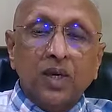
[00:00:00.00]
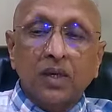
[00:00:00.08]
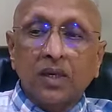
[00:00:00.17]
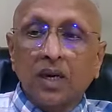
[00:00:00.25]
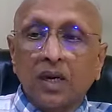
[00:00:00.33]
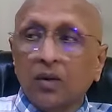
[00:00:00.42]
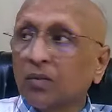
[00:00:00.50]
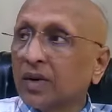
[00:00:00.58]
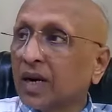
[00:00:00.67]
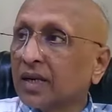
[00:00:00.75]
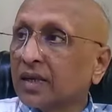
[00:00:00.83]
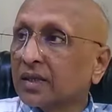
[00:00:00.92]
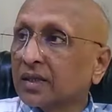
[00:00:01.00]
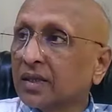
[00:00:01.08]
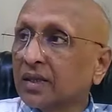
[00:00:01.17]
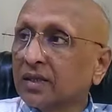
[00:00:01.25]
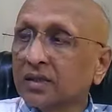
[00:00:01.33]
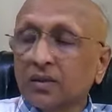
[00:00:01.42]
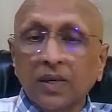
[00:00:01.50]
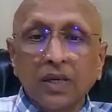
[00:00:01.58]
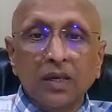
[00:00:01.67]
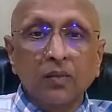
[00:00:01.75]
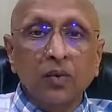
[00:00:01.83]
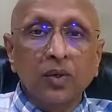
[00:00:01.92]
Catarrh of bladder, it is a
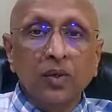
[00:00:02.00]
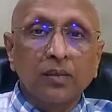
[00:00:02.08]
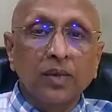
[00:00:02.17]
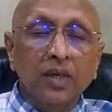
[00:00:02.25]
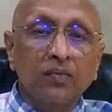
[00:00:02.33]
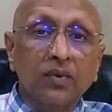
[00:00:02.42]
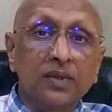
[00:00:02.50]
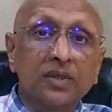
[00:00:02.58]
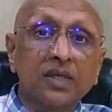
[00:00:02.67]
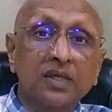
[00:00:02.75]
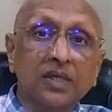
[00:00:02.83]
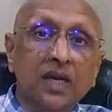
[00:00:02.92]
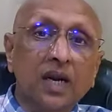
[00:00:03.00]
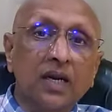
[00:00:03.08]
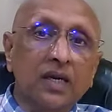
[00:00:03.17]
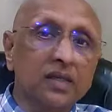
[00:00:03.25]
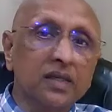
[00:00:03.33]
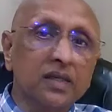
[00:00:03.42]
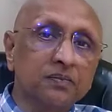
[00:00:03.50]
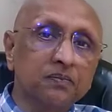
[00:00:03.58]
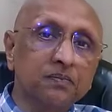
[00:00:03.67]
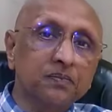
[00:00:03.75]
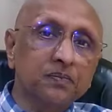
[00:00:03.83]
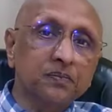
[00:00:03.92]
wonderful remedy for cystitis.
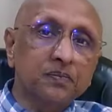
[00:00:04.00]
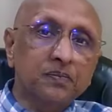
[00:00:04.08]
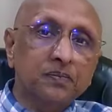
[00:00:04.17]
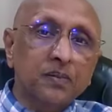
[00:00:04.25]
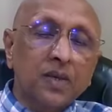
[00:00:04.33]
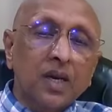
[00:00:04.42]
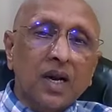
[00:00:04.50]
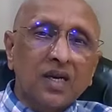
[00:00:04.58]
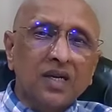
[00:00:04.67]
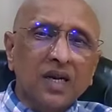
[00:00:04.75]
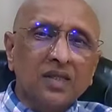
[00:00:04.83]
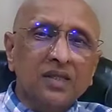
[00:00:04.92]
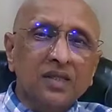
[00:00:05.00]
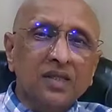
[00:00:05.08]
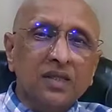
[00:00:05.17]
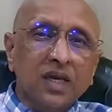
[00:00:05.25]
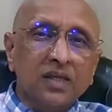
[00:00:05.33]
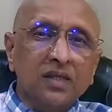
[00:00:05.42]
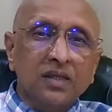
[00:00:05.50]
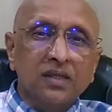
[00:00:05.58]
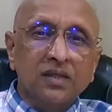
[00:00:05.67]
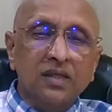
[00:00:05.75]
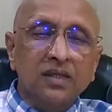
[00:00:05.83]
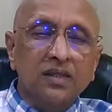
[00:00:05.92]
And that
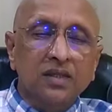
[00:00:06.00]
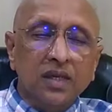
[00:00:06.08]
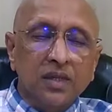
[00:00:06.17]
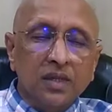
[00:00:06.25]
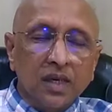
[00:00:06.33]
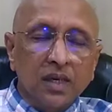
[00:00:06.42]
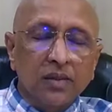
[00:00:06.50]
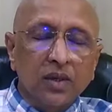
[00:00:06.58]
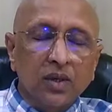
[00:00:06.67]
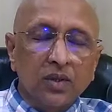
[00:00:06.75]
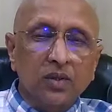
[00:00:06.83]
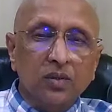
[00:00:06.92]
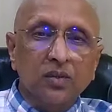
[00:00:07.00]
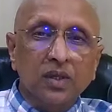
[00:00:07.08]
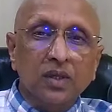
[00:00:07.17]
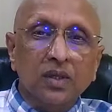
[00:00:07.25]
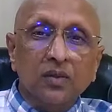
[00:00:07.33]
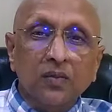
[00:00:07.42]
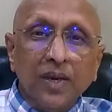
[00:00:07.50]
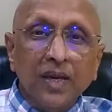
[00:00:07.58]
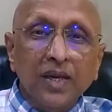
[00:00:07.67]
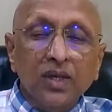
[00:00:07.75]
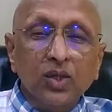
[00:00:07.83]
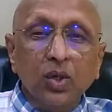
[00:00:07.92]
cystitis is generally because of the
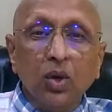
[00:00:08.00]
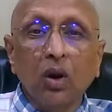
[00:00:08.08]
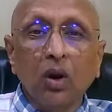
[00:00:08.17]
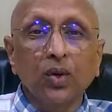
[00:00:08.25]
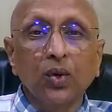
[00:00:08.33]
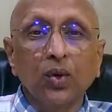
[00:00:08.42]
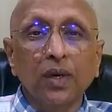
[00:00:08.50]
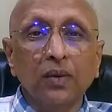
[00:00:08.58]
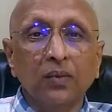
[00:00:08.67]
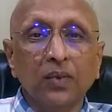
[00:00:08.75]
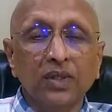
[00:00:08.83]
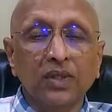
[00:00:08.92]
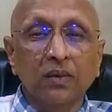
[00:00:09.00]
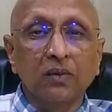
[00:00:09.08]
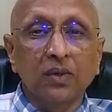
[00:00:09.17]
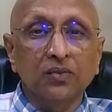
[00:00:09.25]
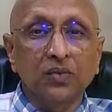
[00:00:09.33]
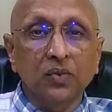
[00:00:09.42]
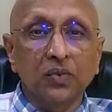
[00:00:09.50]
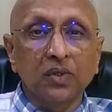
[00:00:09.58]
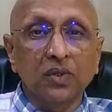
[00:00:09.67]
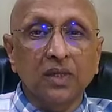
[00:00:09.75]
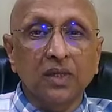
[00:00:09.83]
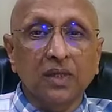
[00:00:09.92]
very strong urine which develops over
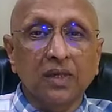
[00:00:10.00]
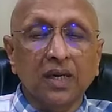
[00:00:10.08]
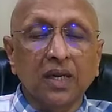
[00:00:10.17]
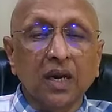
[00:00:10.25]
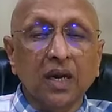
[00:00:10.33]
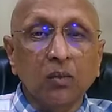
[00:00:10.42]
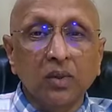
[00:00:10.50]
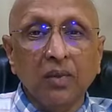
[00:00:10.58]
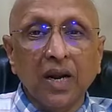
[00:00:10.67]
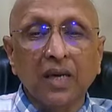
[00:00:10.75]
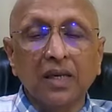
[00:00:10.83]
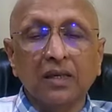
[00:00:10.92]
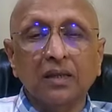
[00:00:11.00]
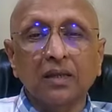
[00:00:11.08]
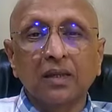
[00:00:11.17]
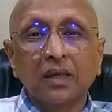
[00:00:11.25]
there, catarrh of the bladder.